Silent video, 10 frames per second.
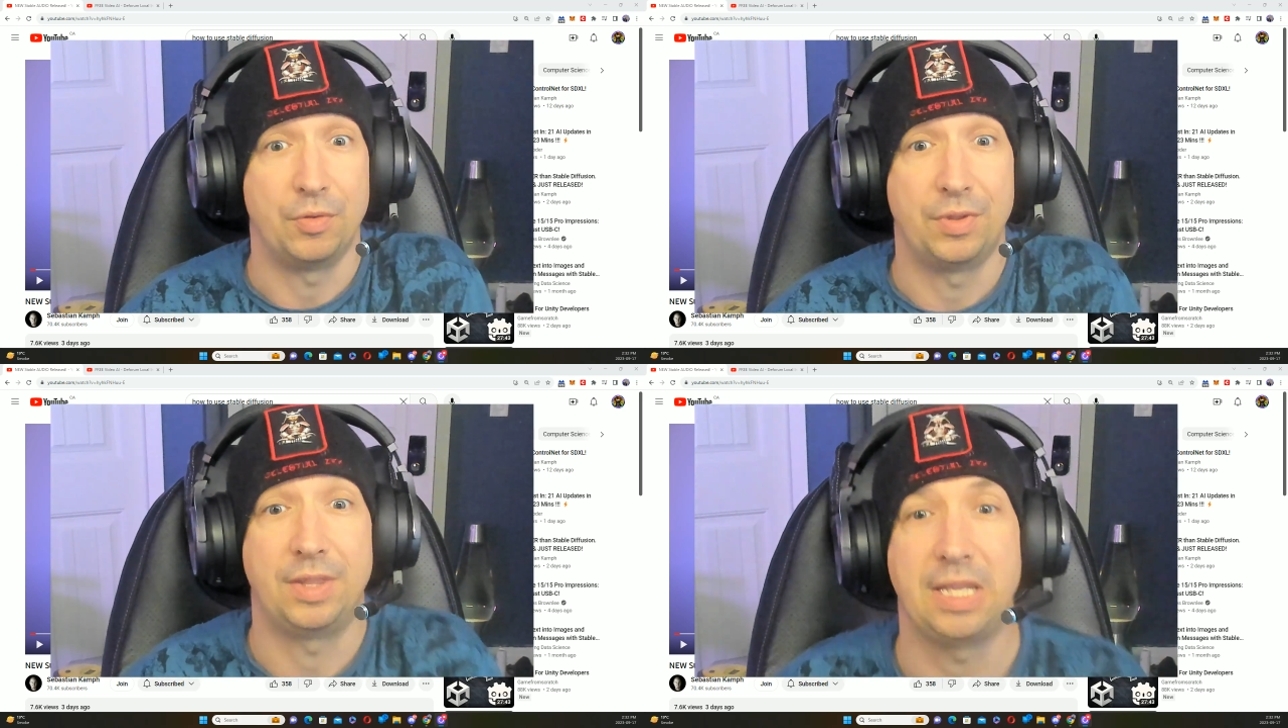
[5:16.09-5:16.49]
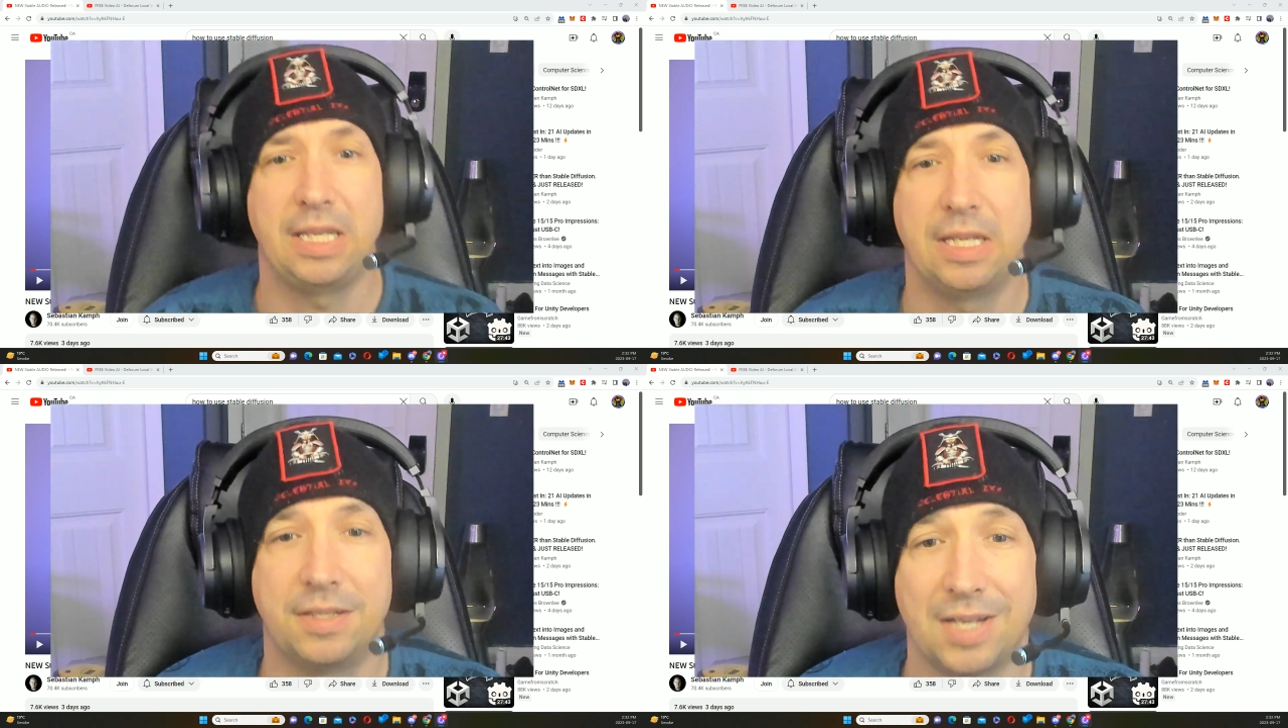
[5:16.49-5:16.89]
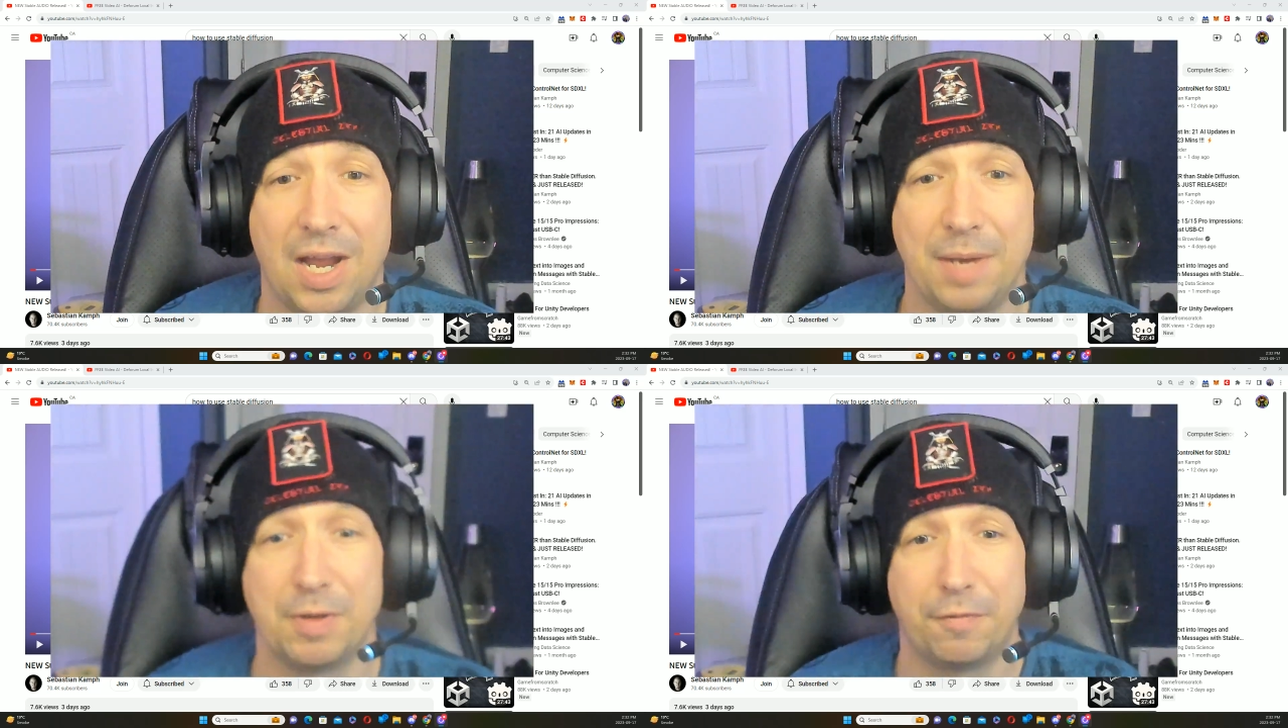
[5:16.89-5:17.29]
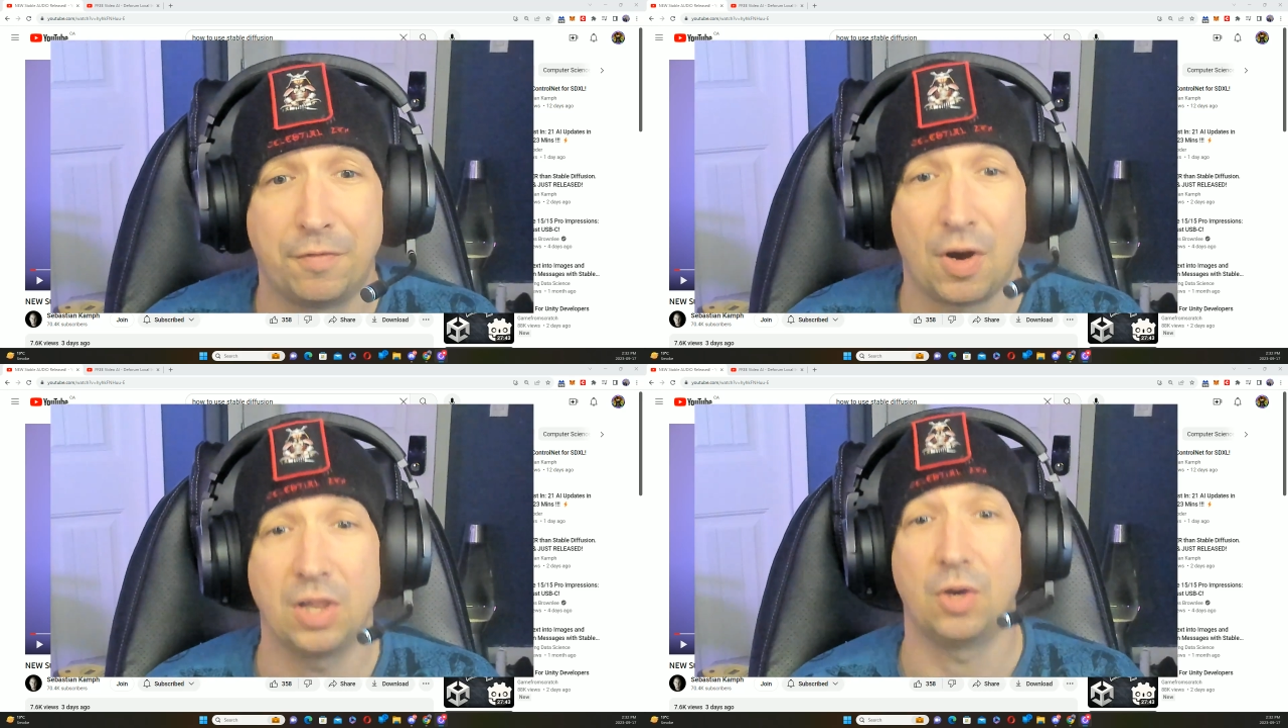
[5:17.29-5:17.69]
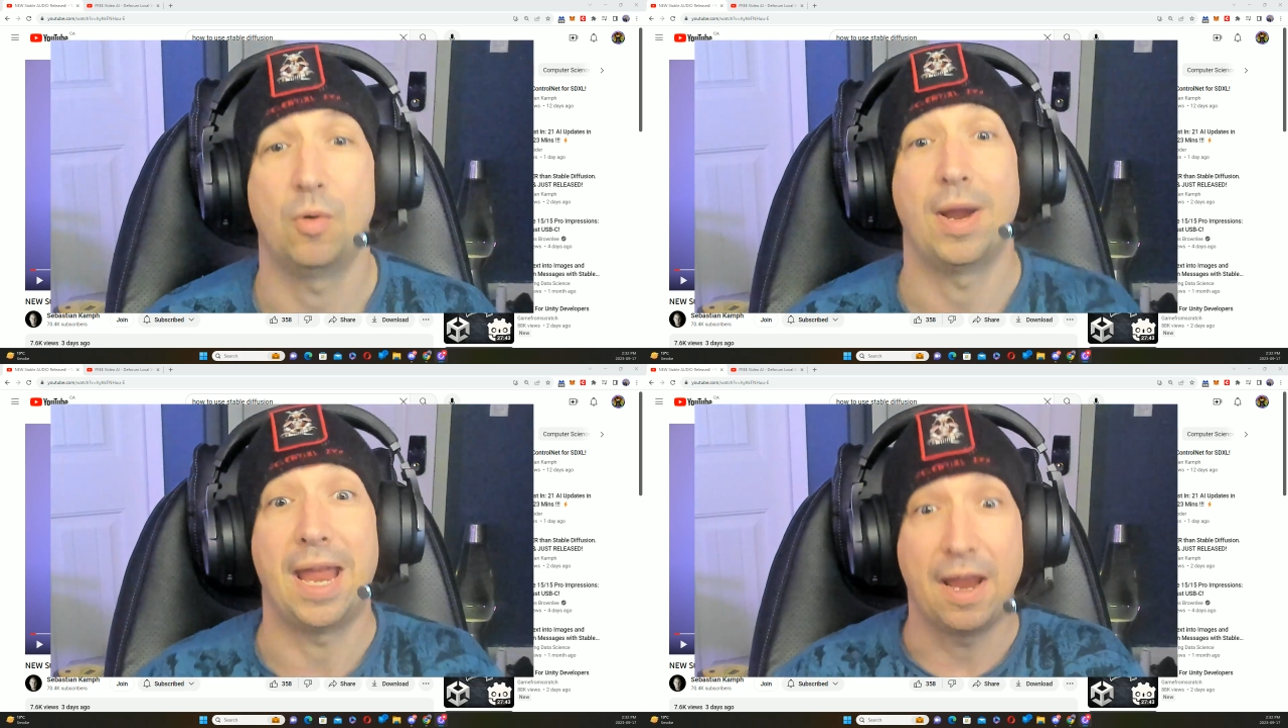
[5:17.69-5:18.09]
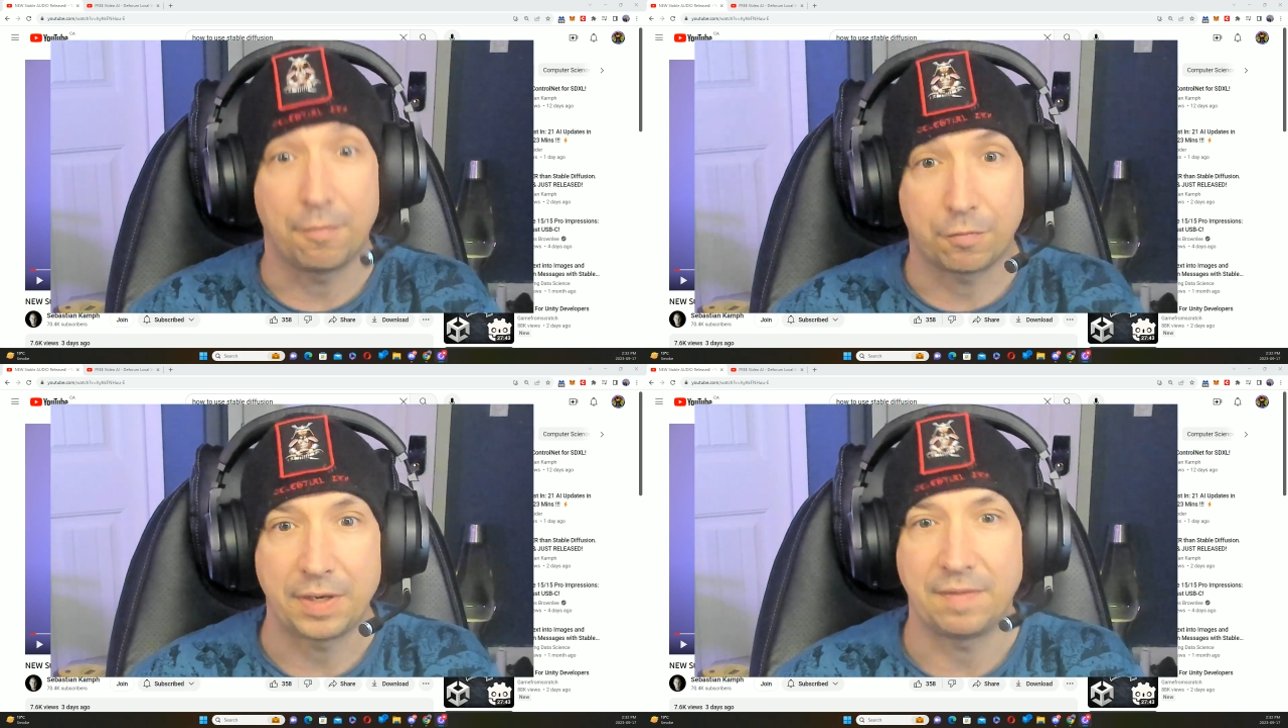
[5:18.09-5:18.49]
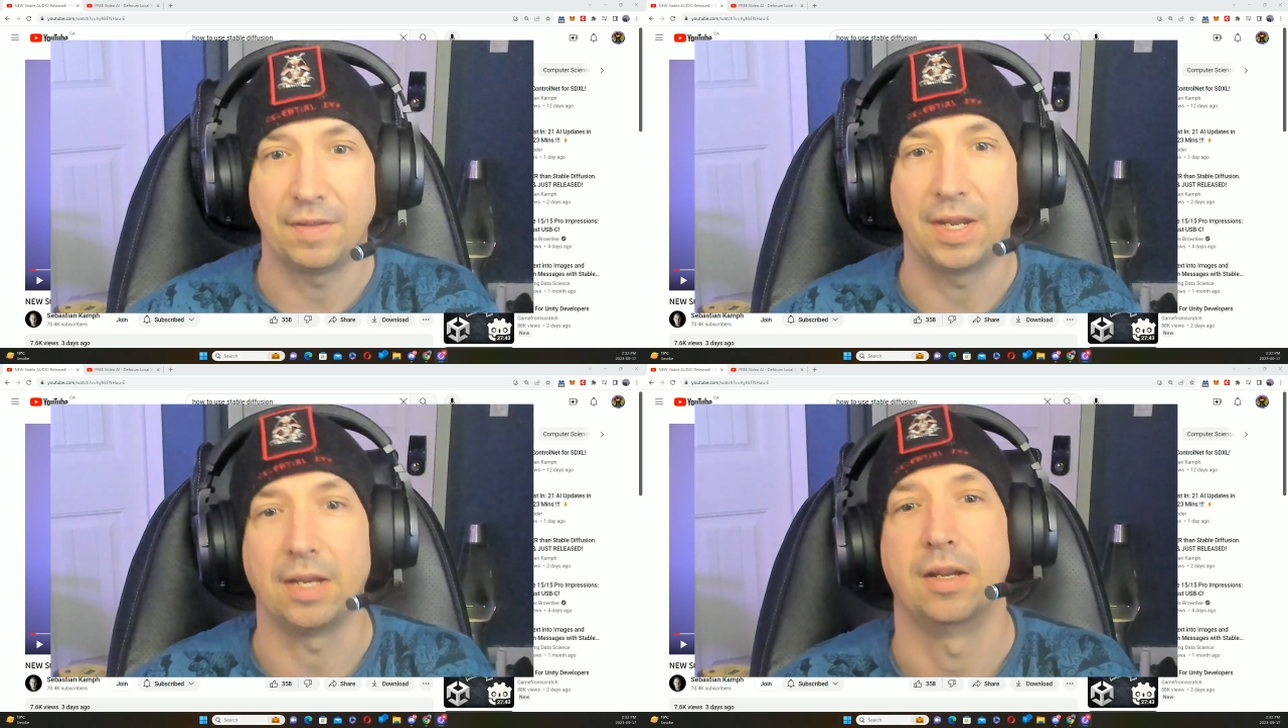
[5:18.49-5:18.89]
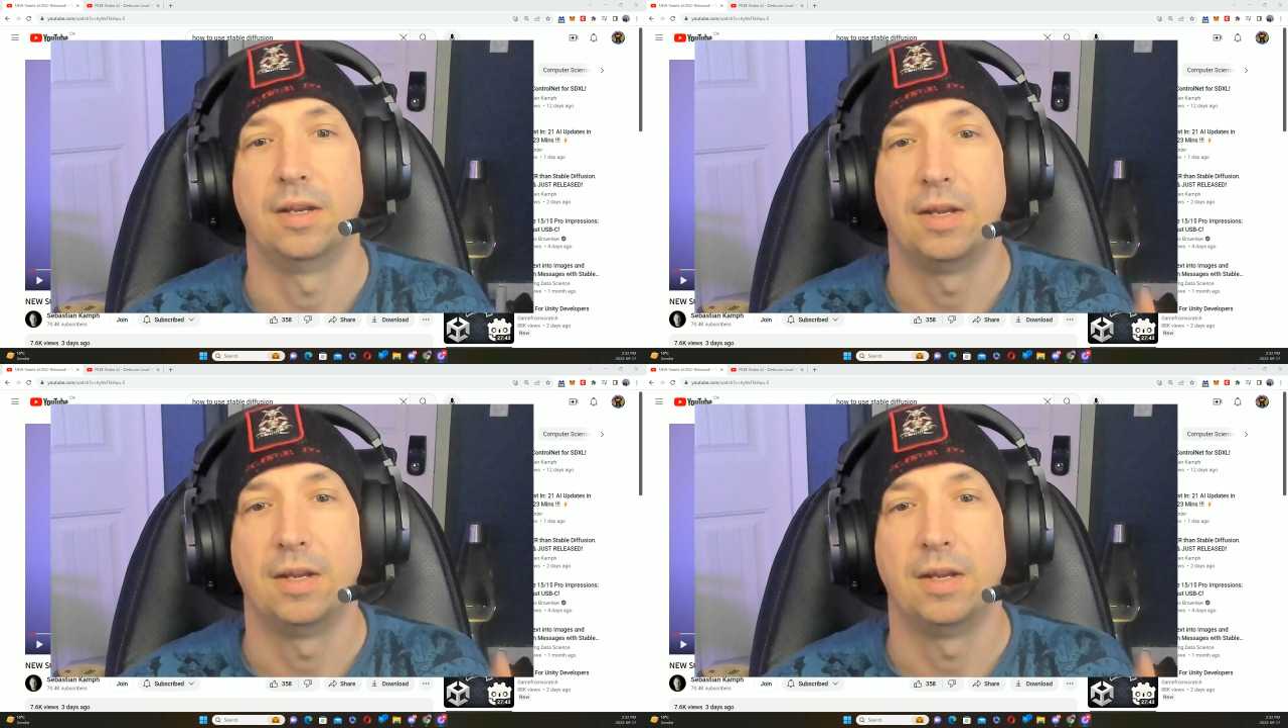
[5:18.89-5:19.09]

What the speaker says: the time to follow everything.